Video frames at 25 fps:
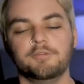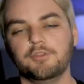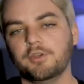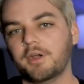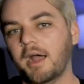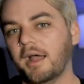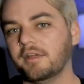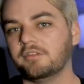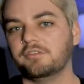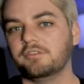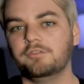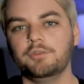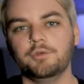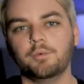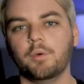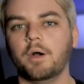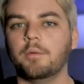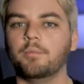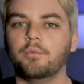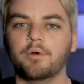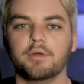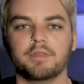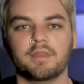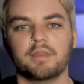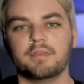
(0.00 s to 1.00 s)
If you guys do
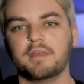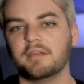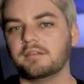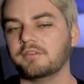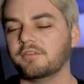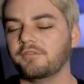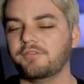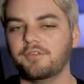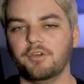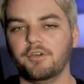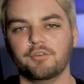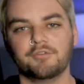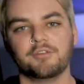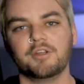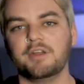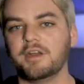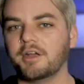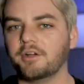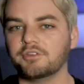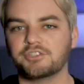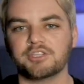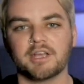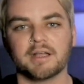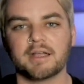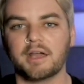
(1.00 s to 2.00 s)
want more than this, feel free to
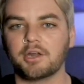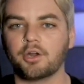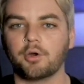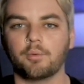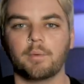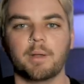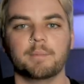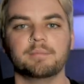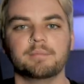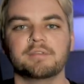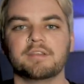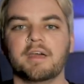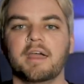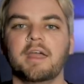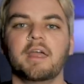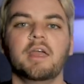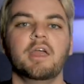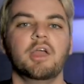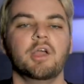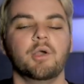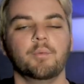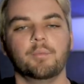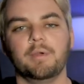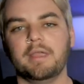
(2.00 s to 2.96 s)
go check out our website.